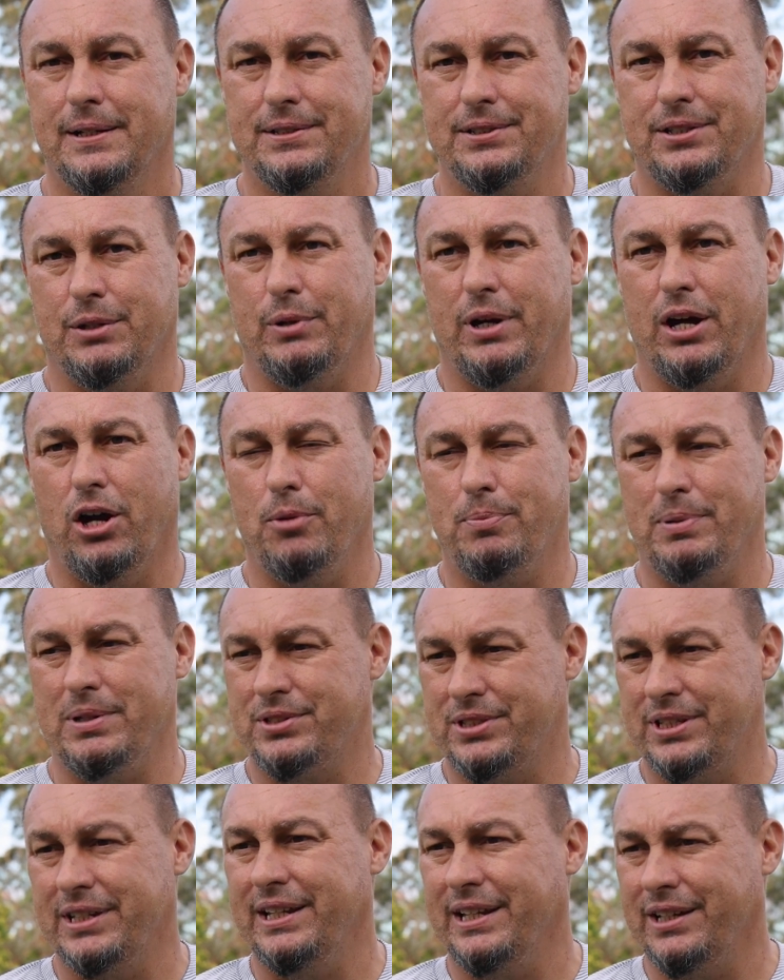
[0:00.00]
So we're
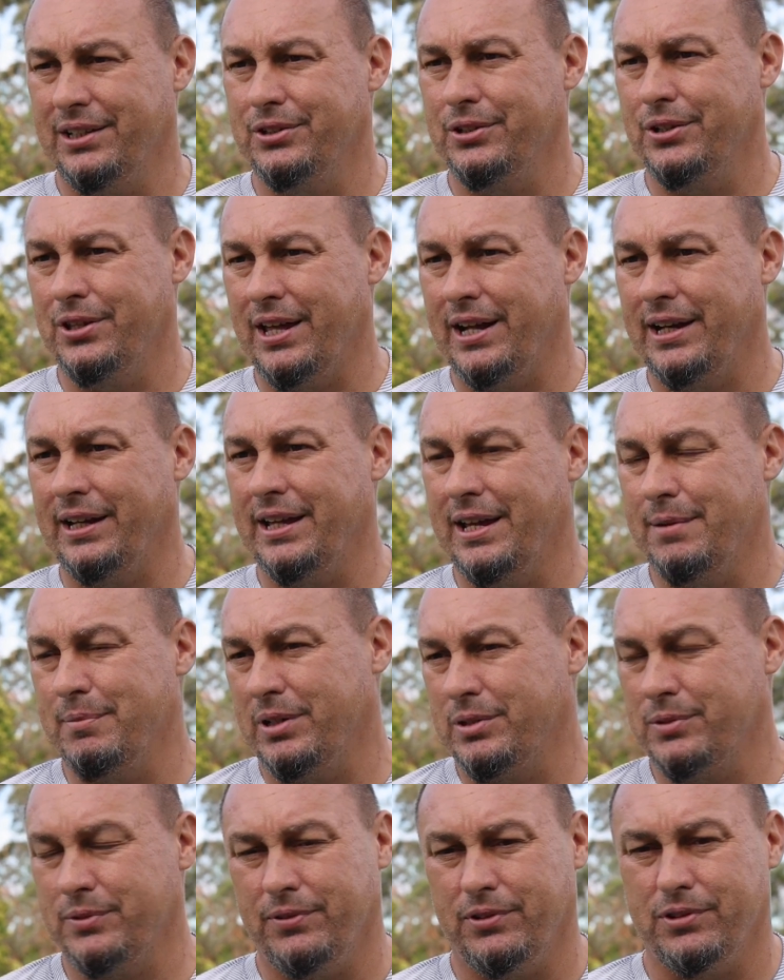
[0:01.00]
hoping Sydney can do that again,
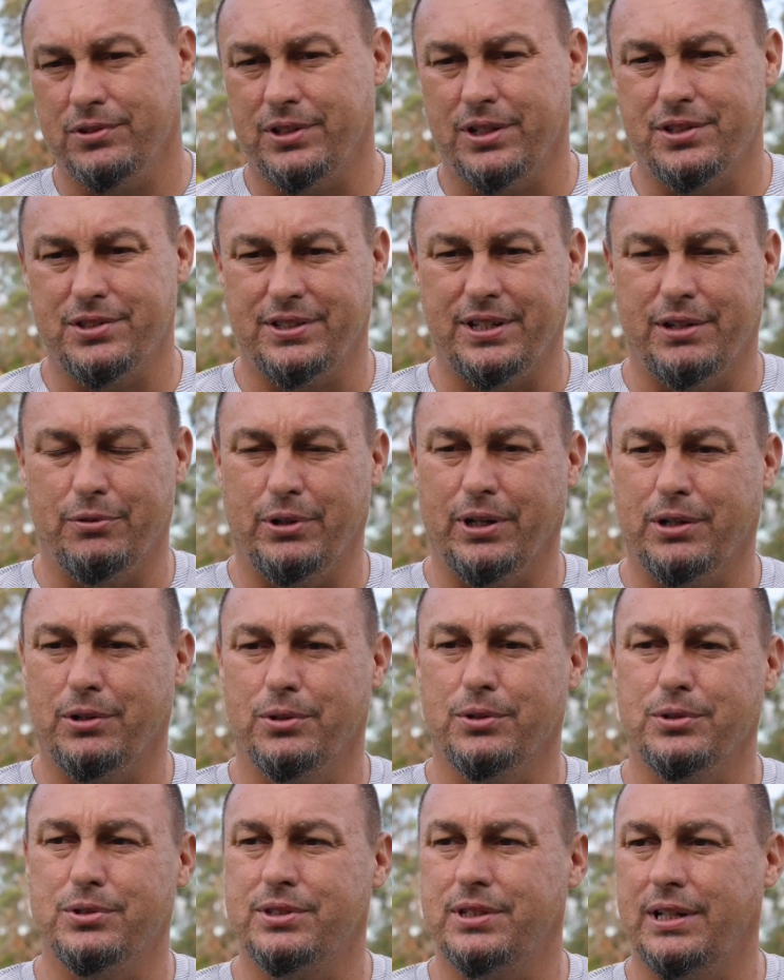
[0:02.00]
because we've also set
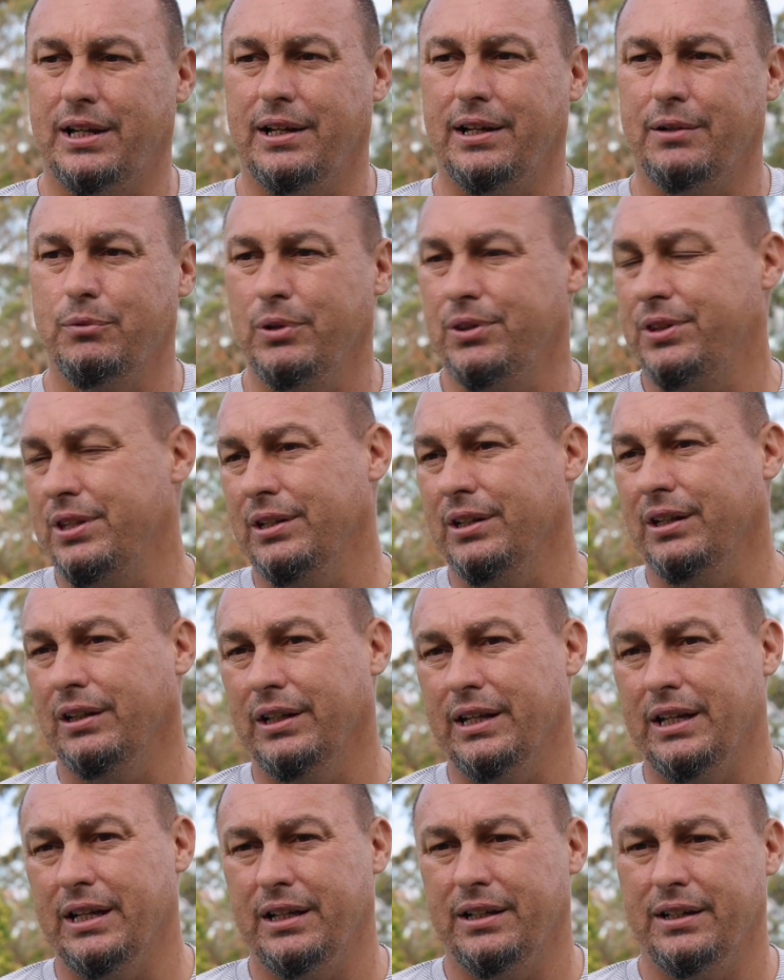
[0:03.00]
records within the
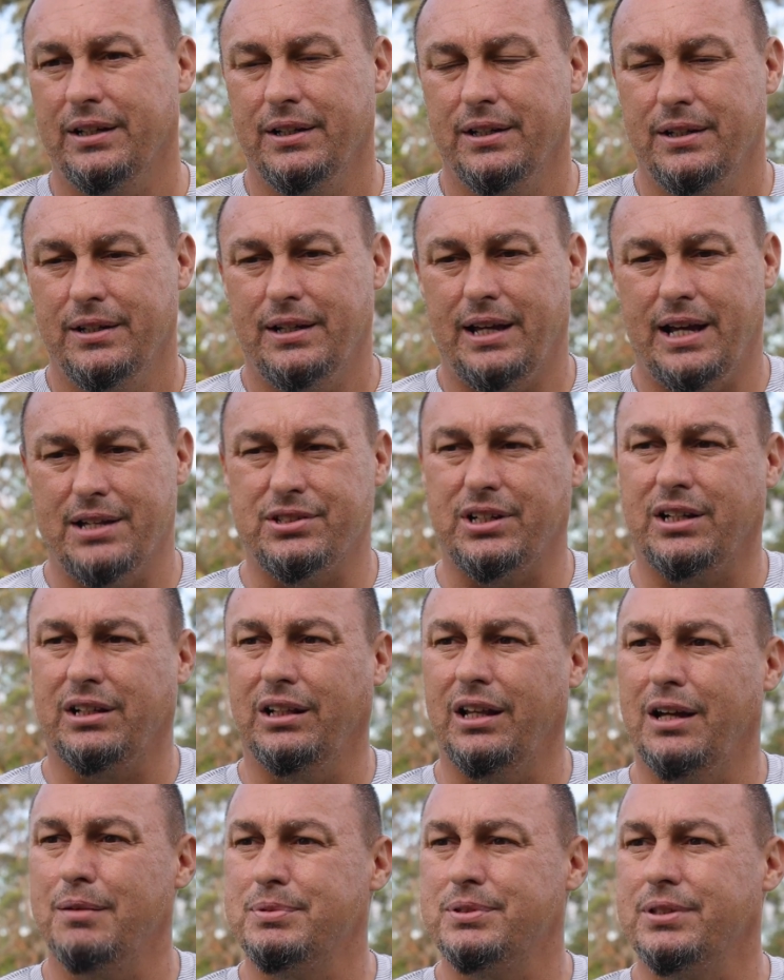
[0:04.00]
league as a
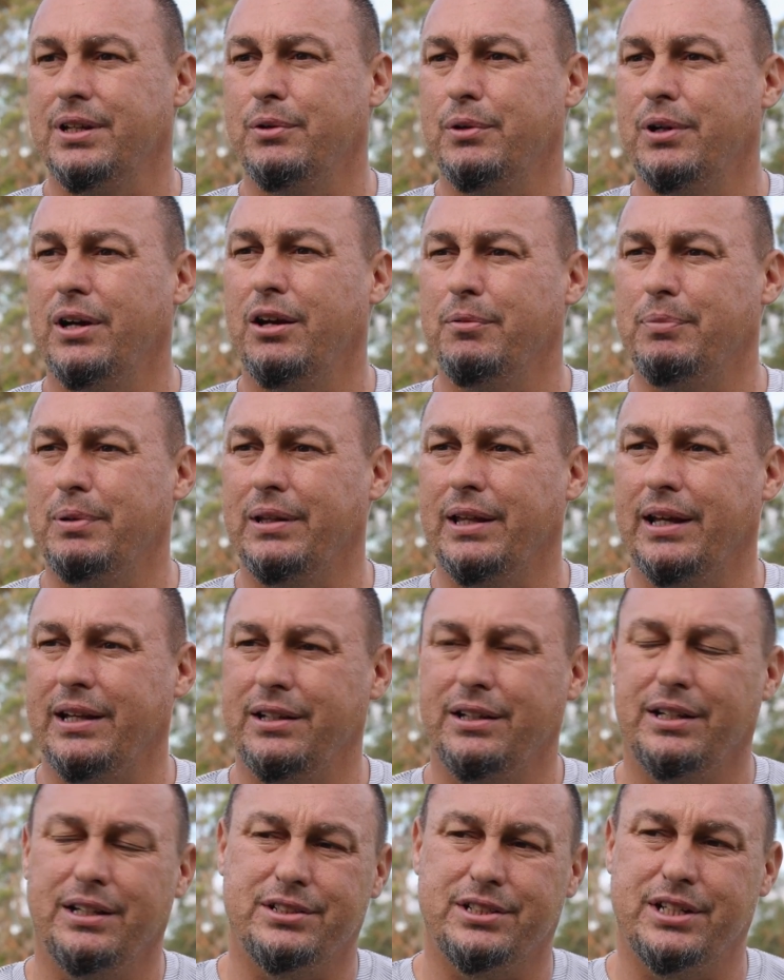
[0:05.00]
club. So we're hoping they
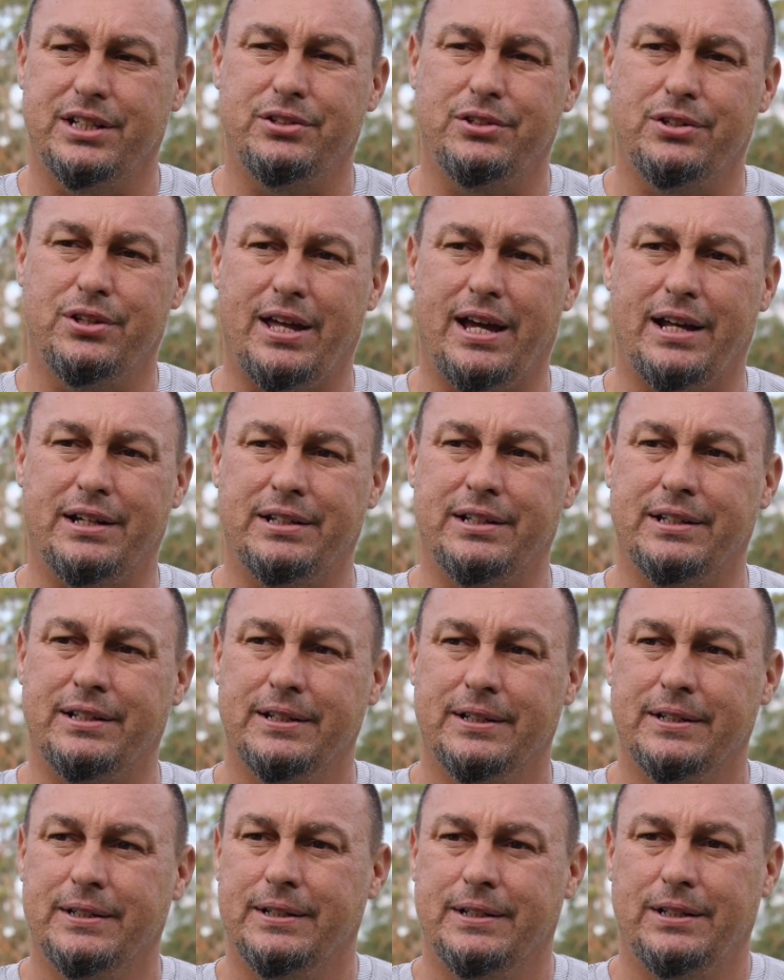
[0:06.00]
can continue that. And
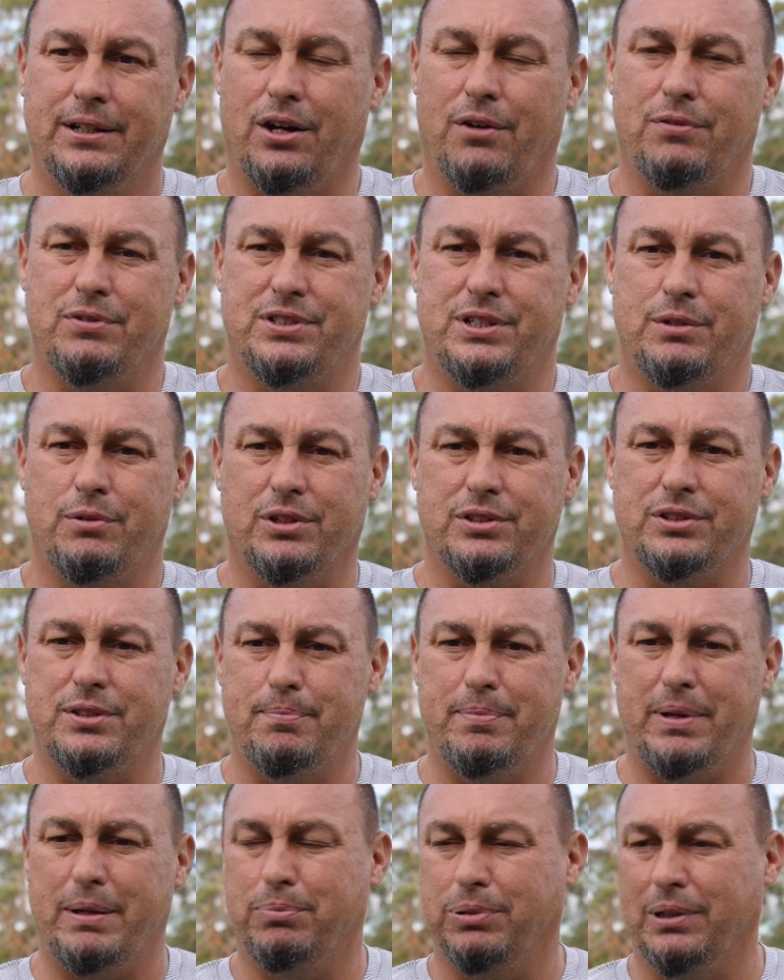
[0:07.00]
obviously we've got
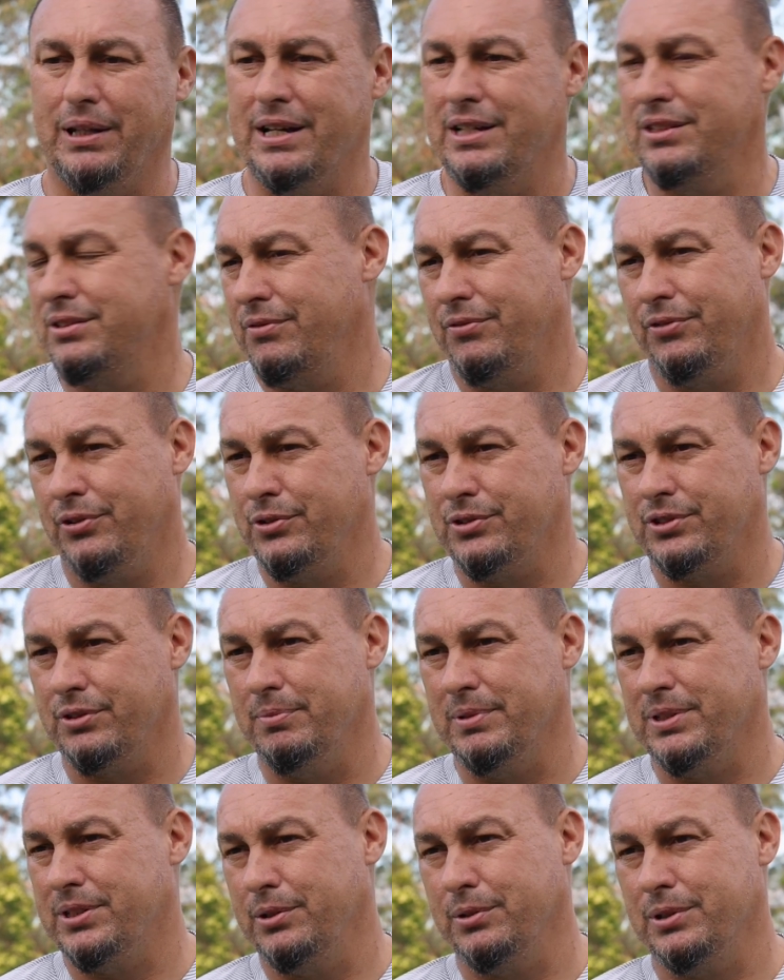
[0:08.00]
some big players and
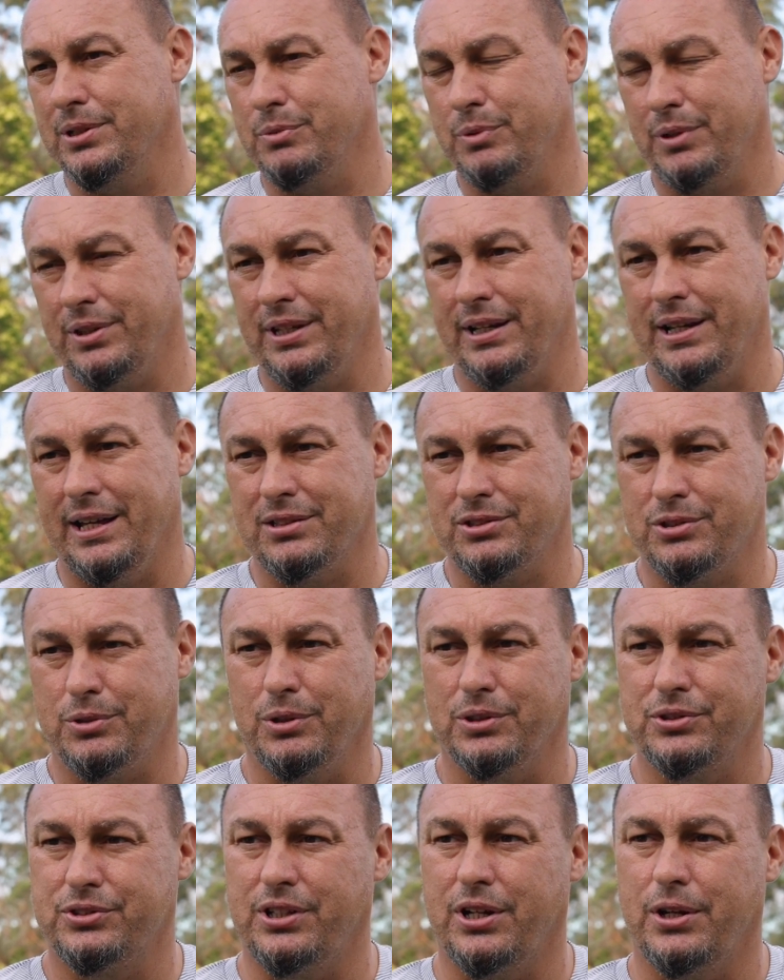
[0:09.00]
future Matildas within our
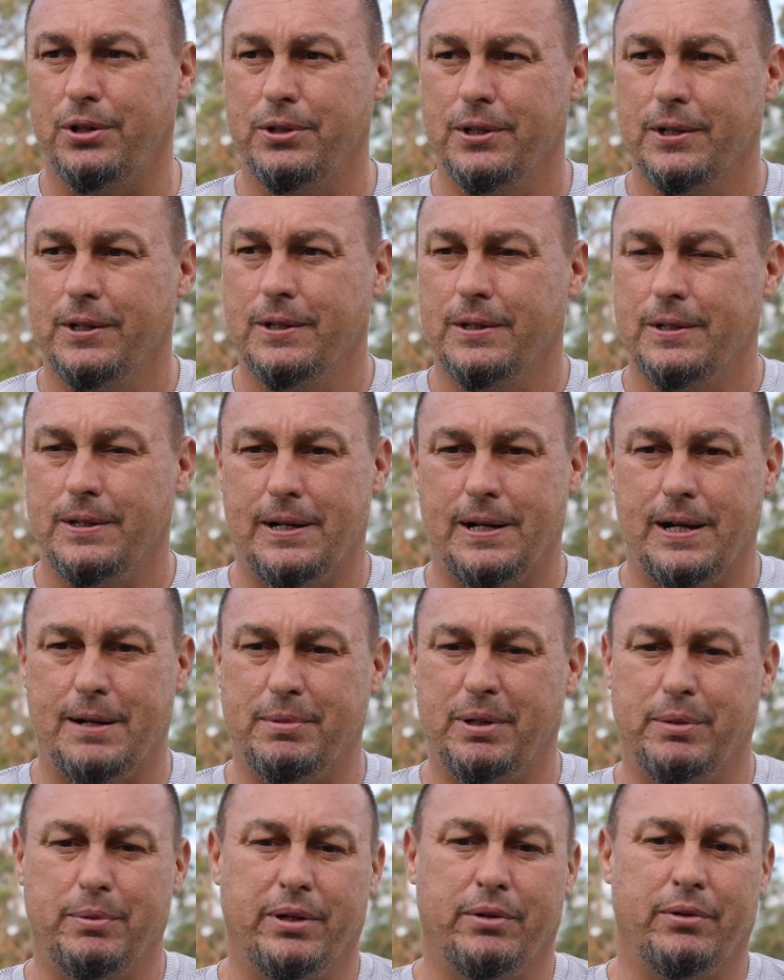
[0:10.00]
squad. So
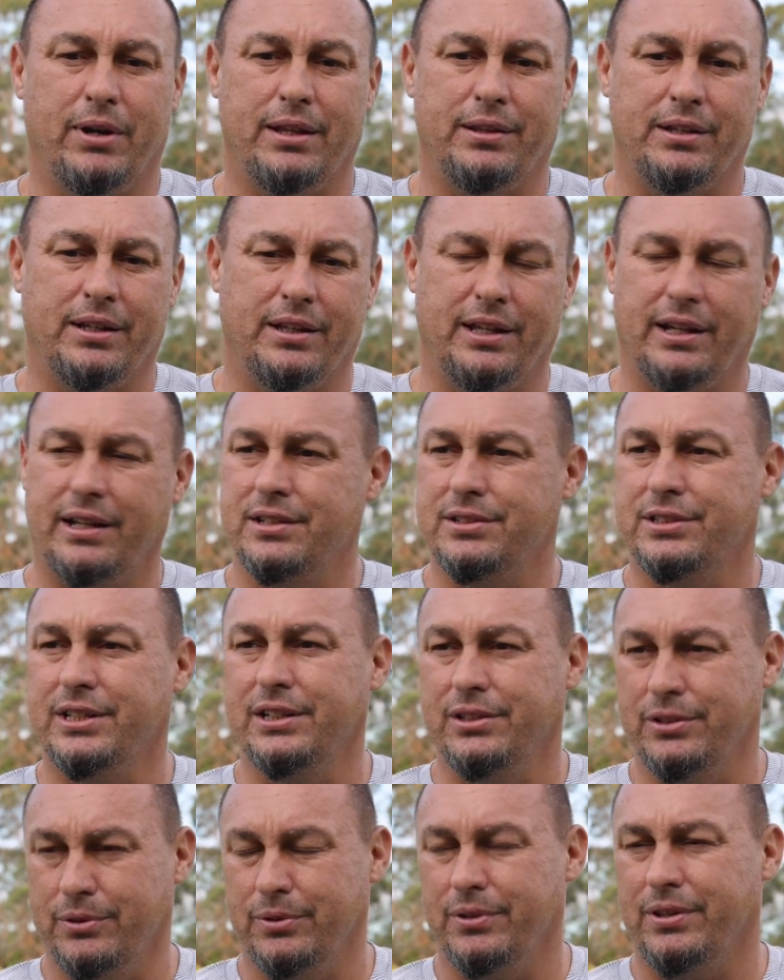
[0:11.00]
it'll be great that they
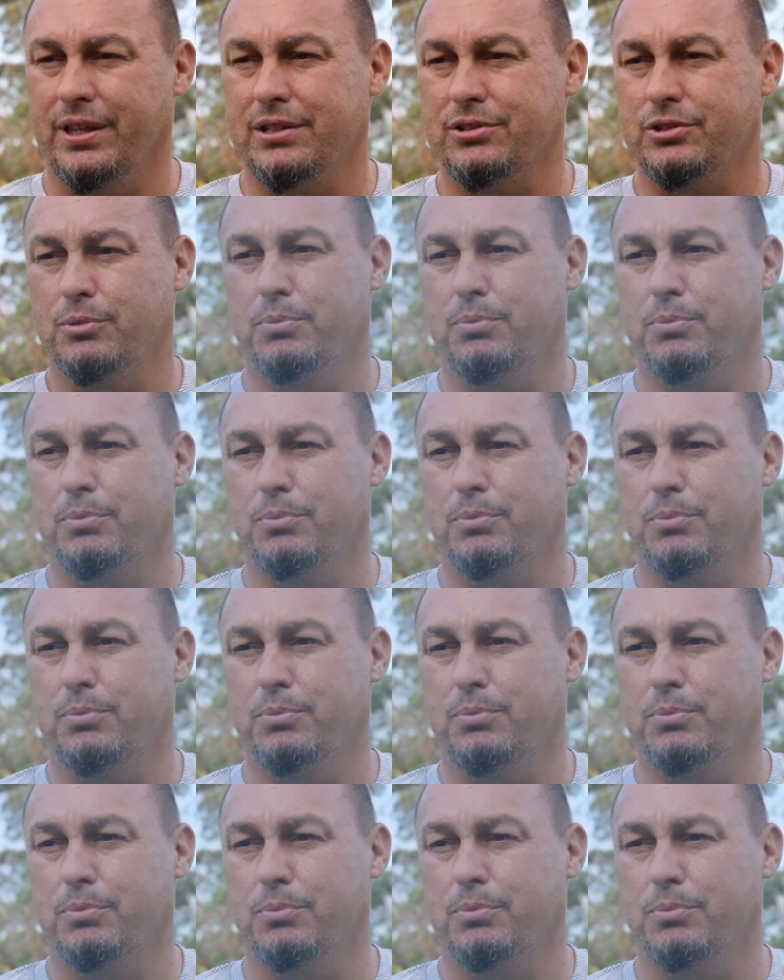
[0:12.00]
continue with that